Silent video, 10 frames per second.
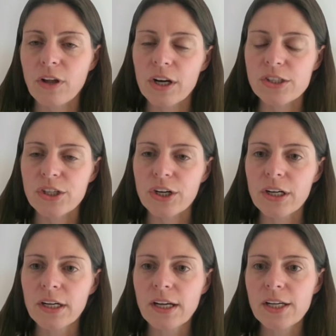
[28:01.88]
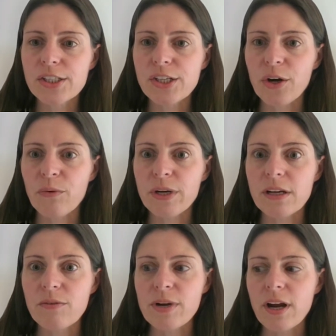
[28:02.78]
larger. So we
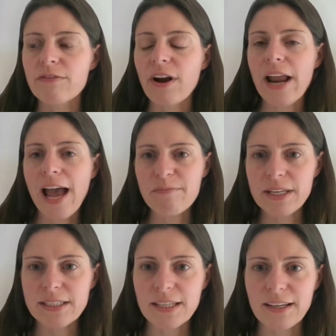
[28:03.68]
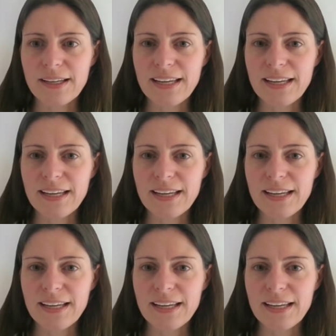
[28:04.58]
we are very happy to